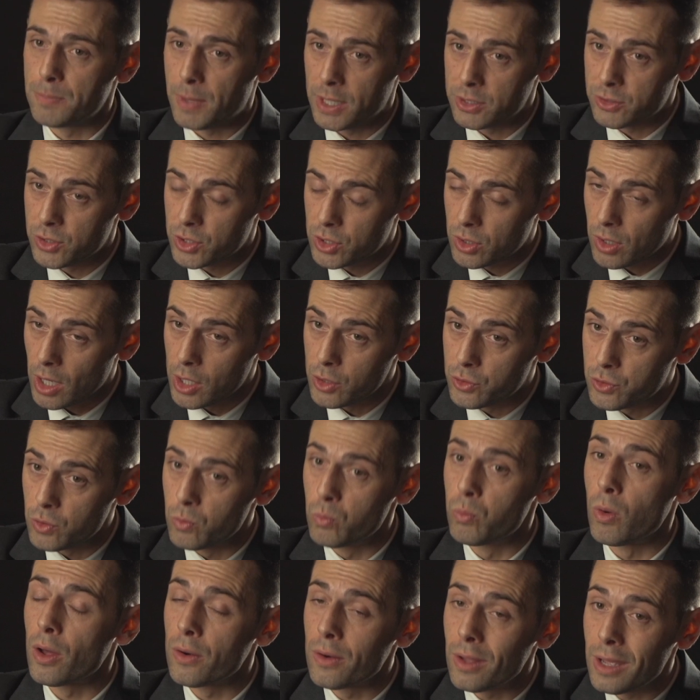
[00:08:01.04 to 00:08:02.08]
by just going to
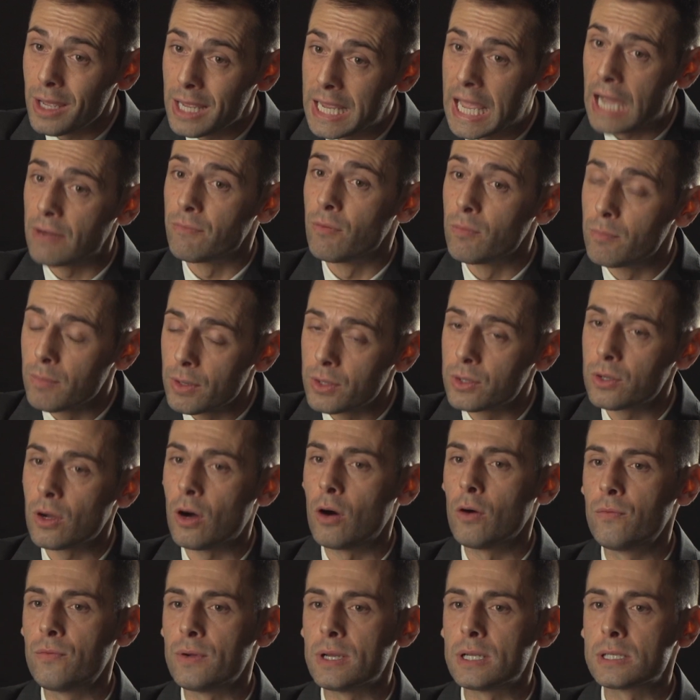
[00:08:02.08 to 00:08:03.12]
one government
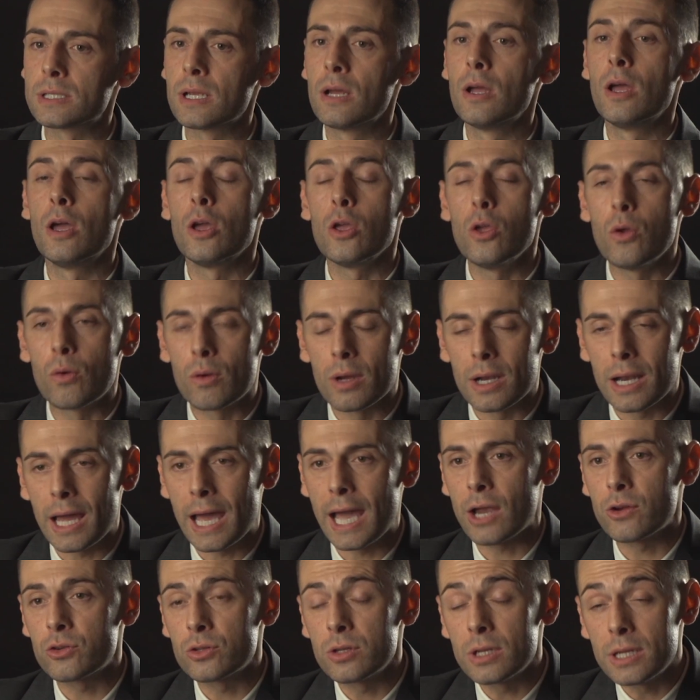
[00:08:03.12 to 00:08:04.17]
office. You can
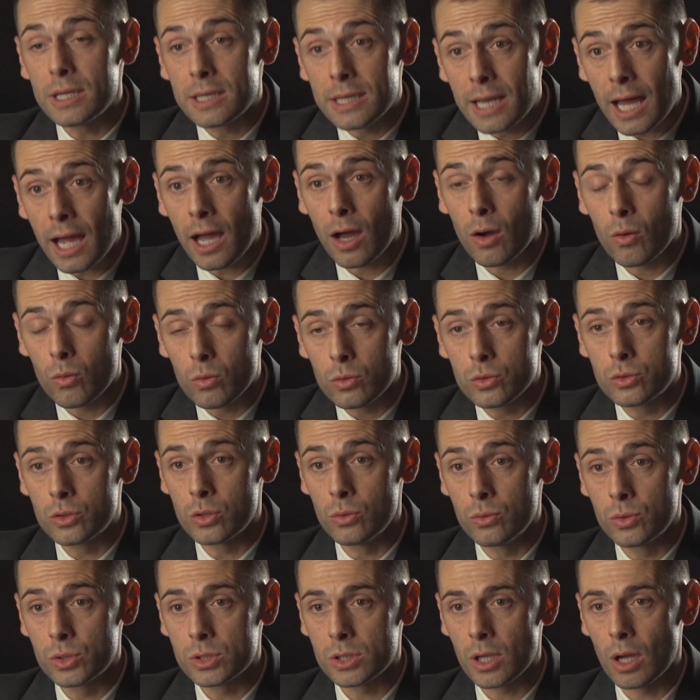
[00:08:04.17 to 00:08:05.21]
actually now
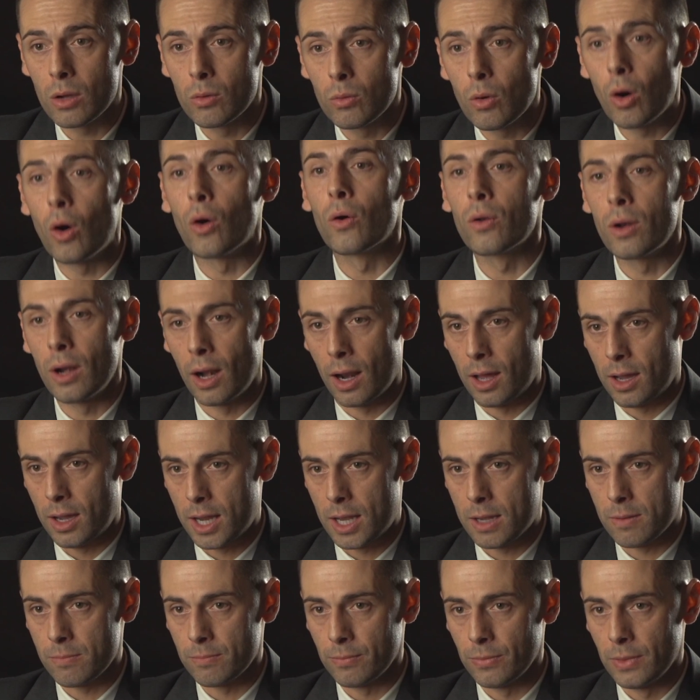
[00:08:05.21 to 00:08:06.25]
do so
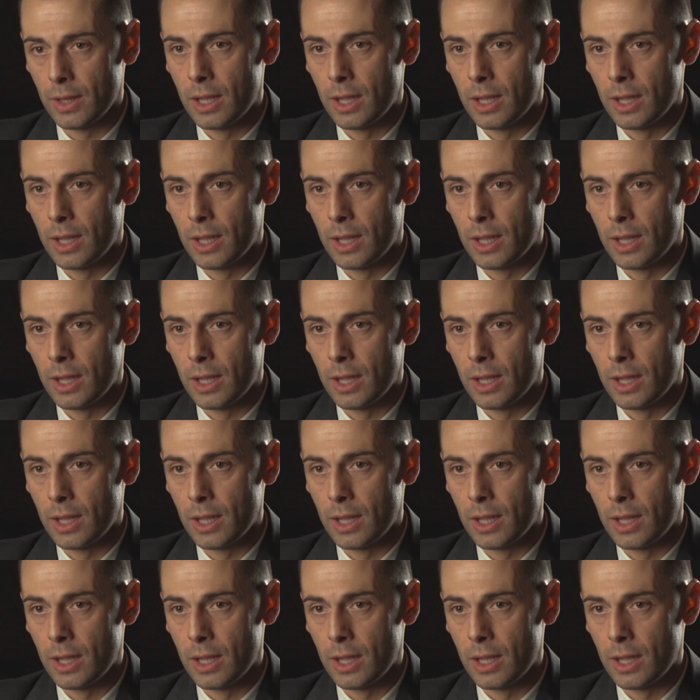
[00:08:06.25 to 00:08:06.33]
online.